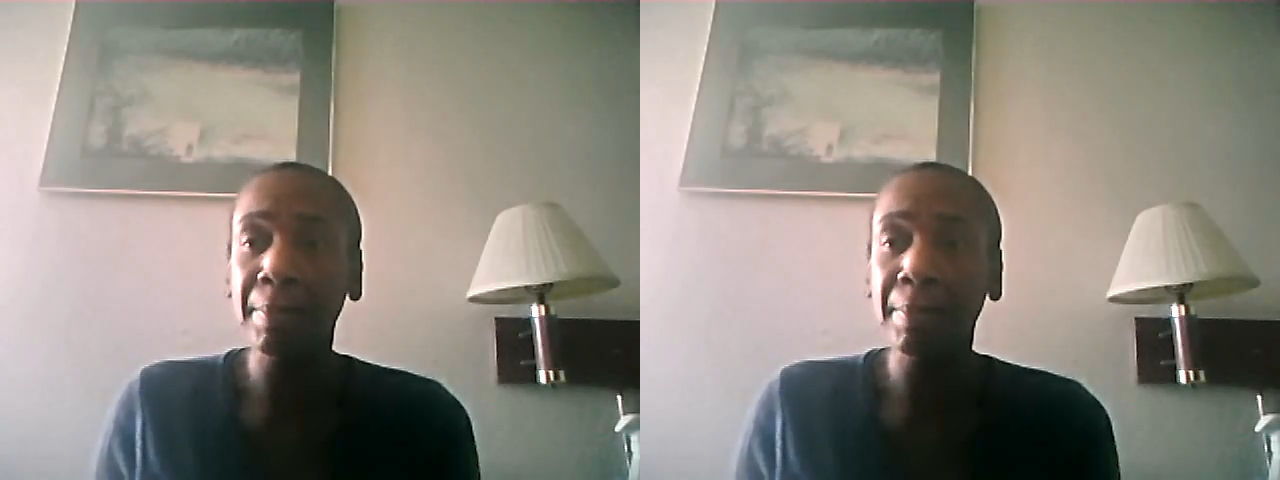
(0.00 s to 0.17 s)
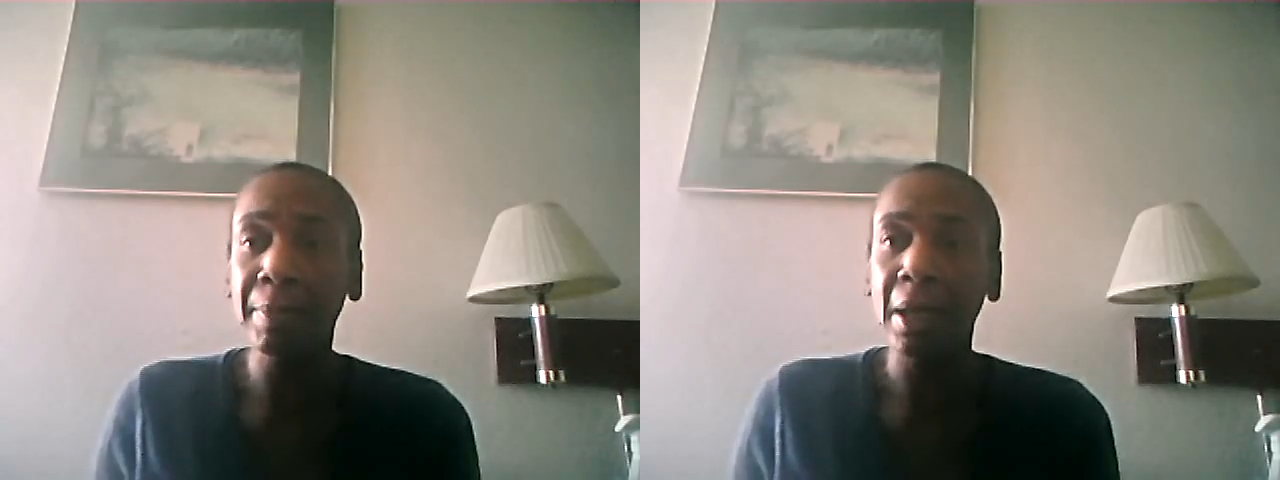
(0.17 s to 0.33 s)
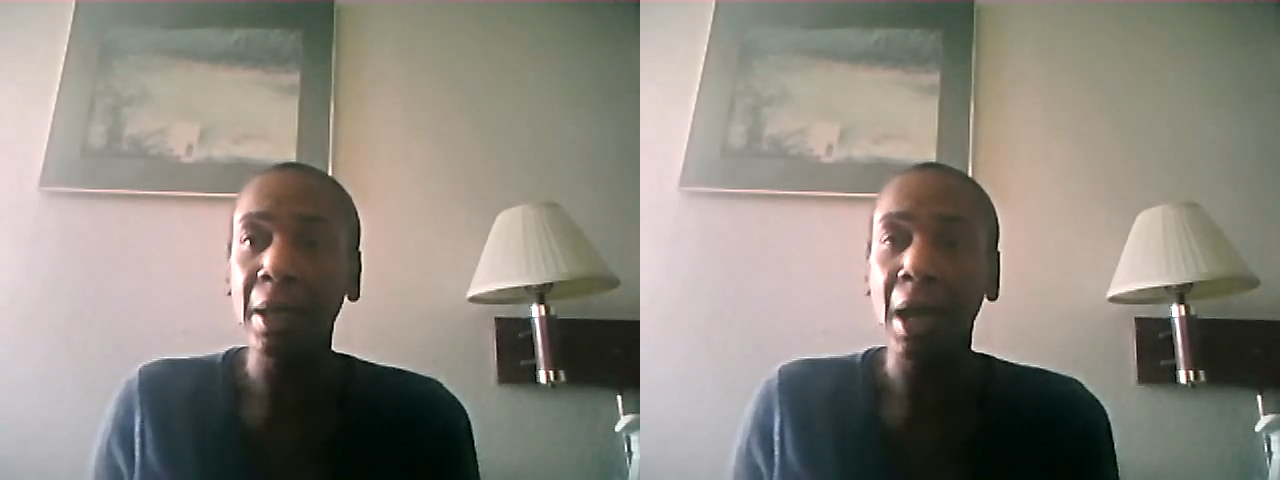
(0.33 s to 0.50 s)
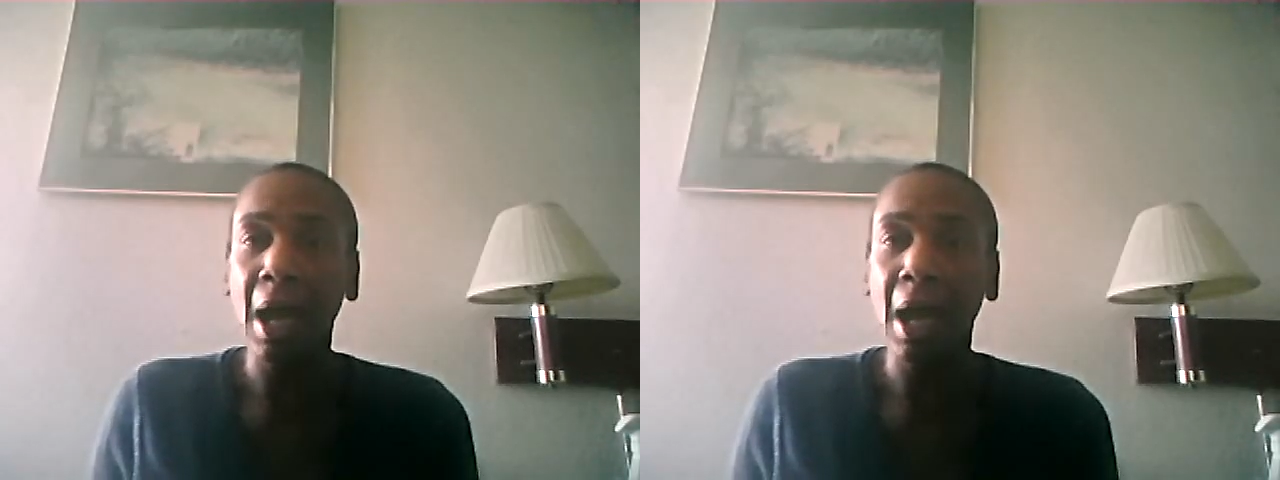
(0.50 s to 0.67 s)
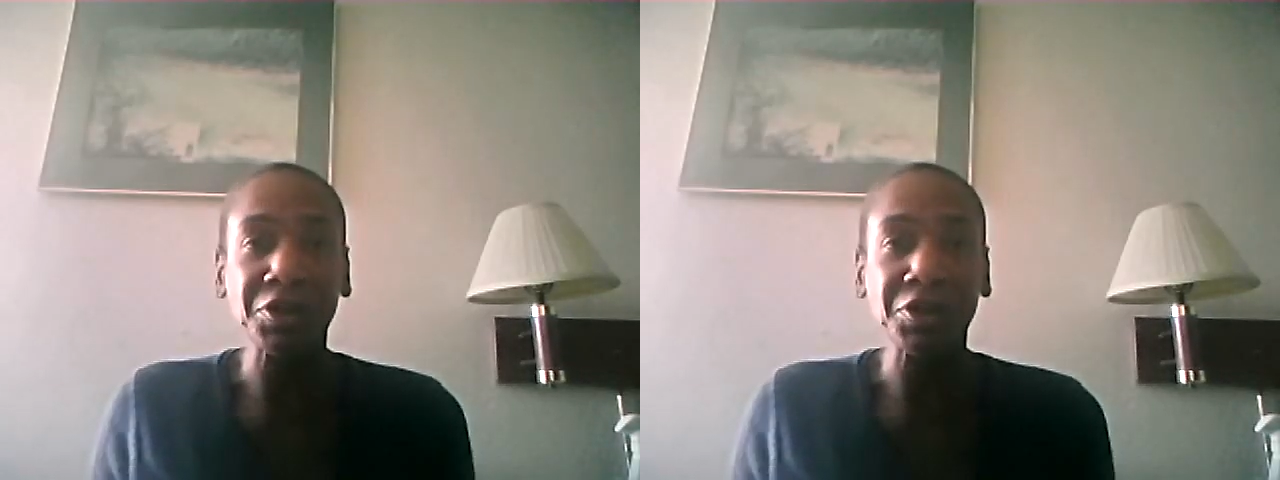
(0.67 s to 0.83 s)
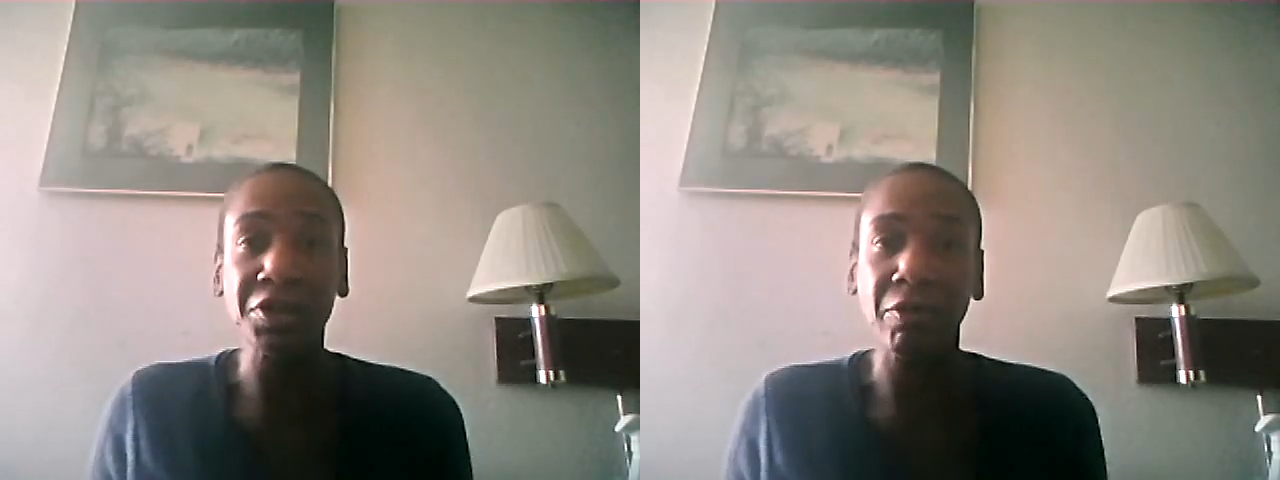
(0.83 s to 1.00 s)
I was
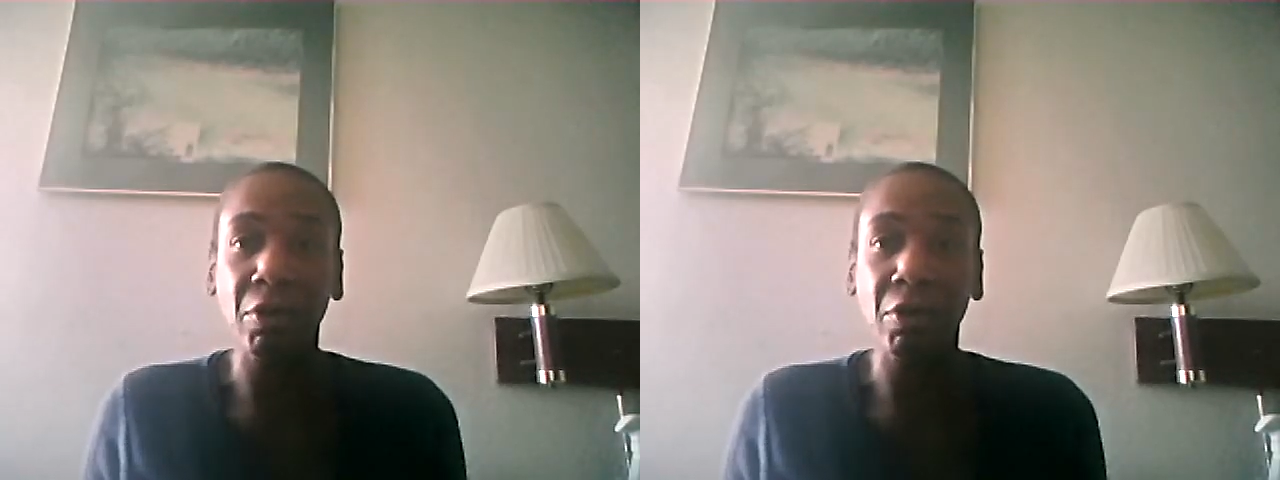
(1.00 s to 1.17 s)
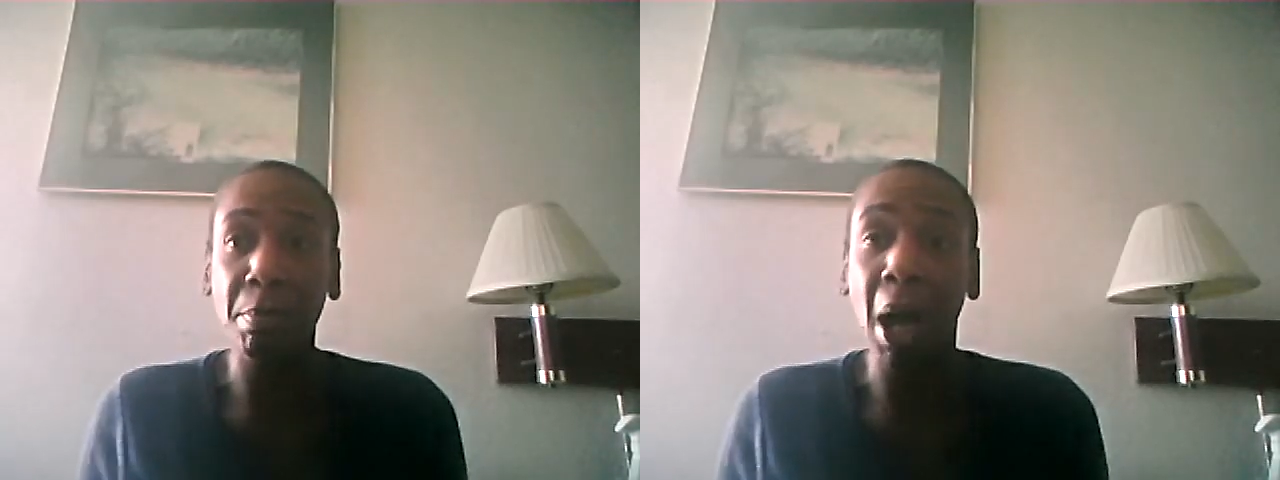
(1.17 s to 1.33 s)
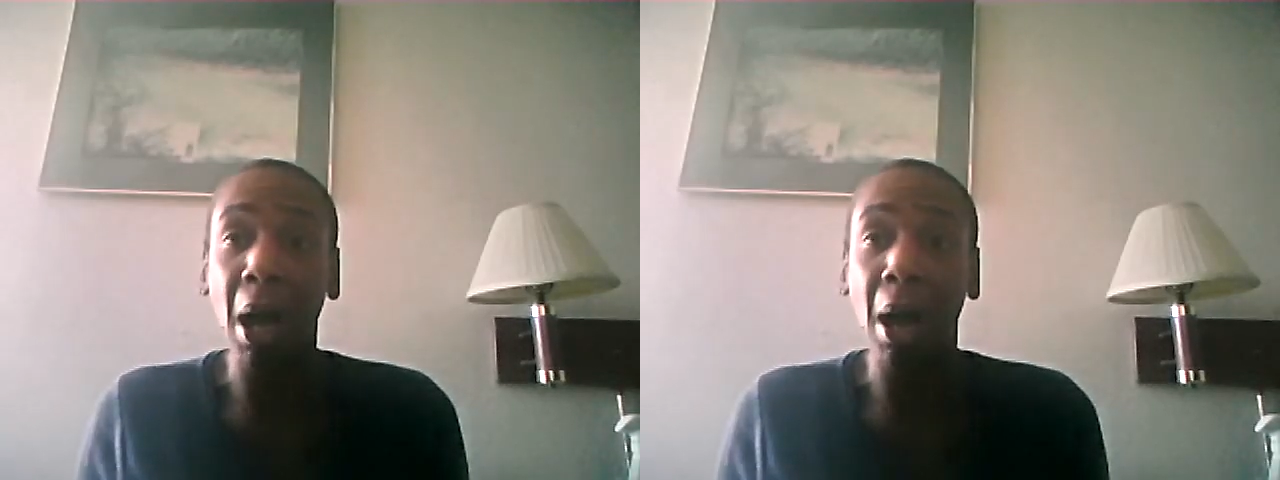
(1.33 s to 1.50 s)
never a bum.